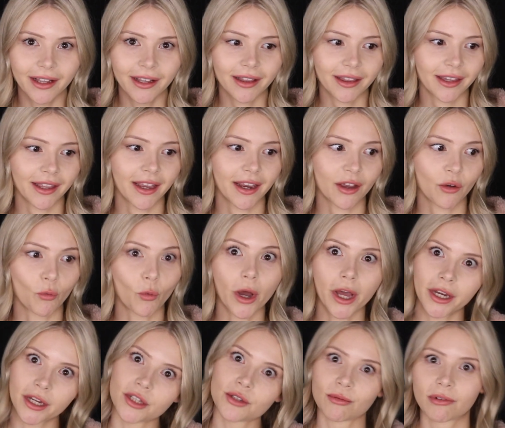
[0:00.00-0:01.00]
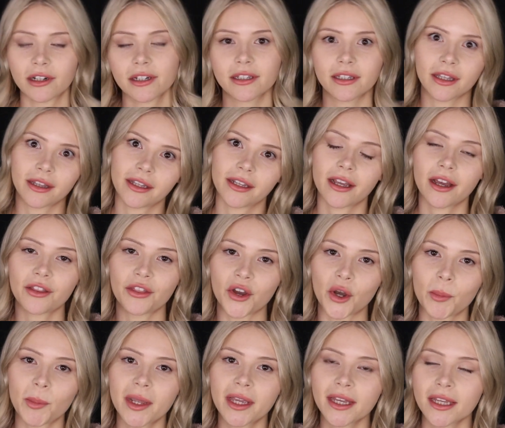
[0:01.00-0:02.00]
one is worse than the
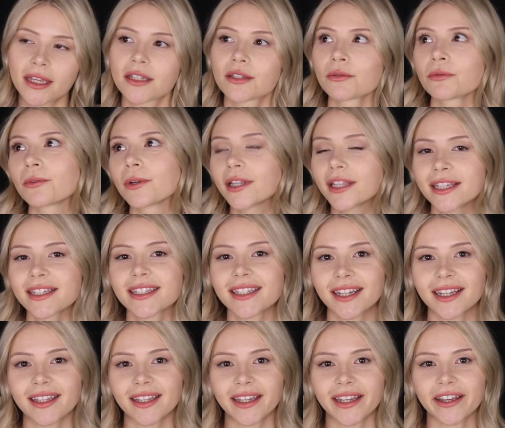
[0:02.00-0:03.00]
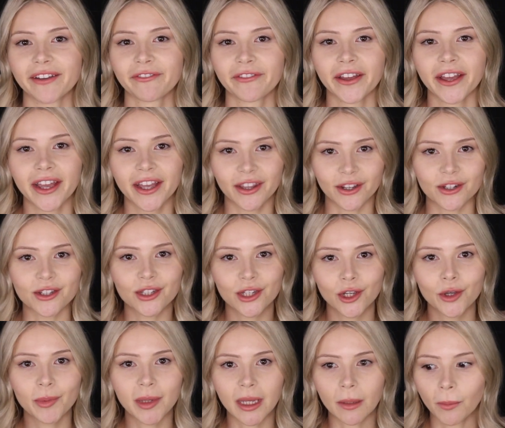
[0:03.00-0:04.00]
other, because realistically, if there's
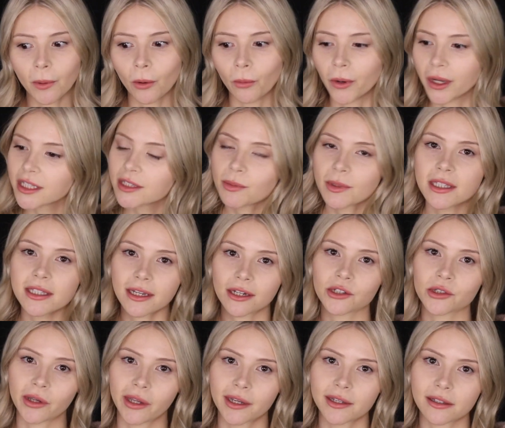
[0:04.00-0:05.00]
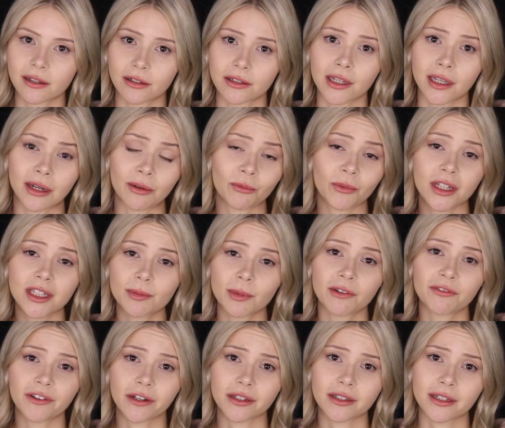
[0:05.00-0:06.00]
two people, one's been sexually assaulted and one's been
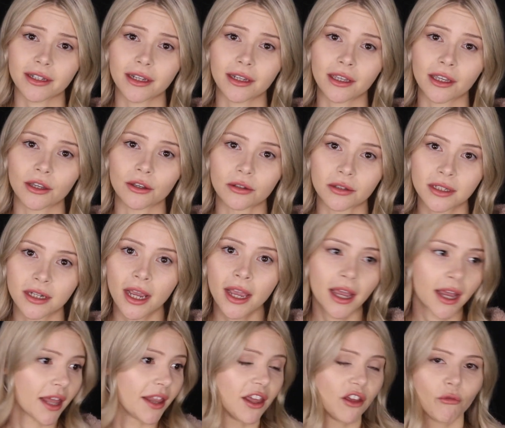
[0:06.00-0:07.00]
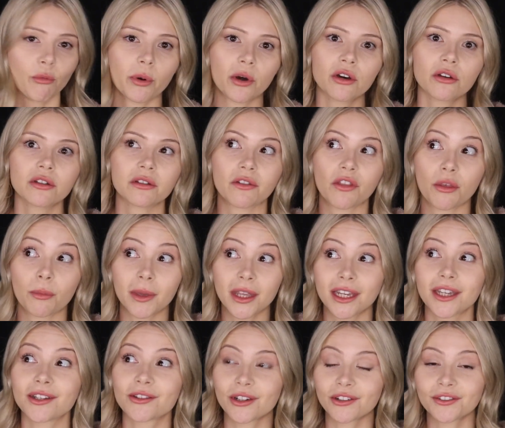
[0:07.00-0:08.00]
falsely accused, and they've both
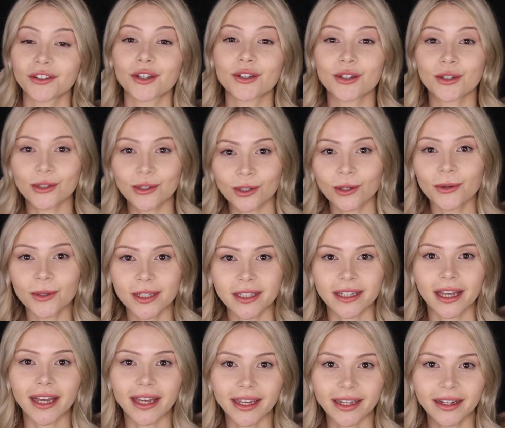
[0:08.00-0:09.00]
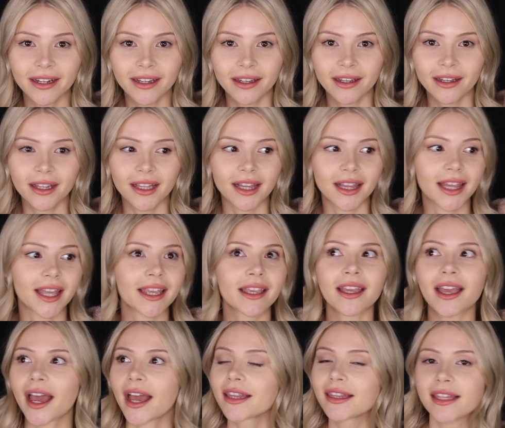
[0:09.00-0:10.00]
been driven to suicide,
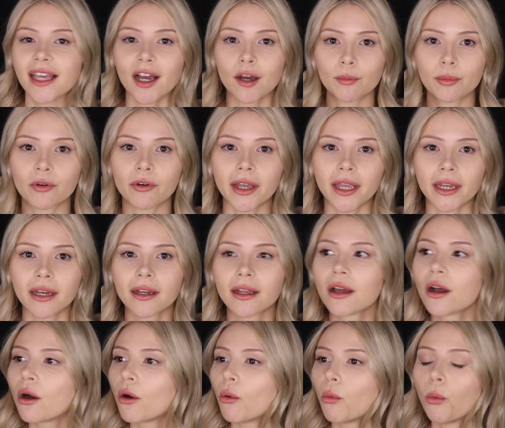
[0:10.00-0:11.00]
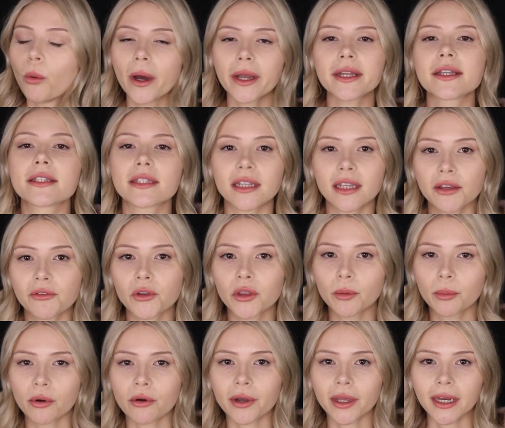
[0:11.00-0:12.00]
at that point, what is even the
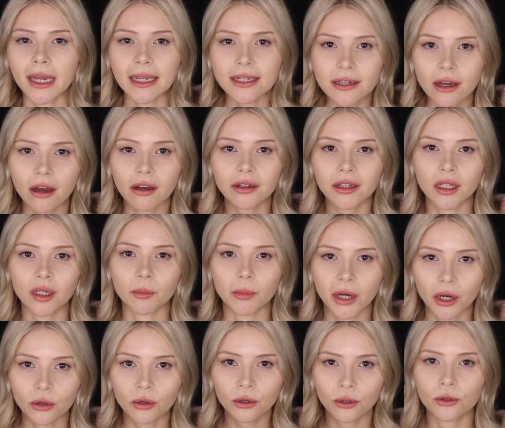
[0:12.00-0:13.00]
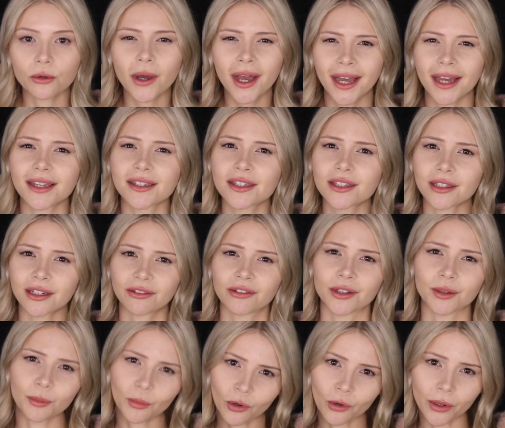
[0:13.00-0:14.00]
point in talking about who has
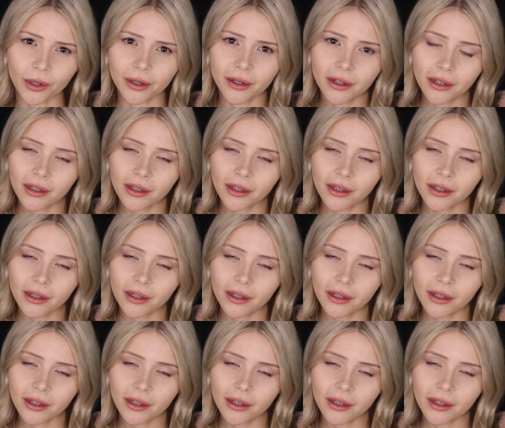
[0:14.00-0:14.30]
suffered more?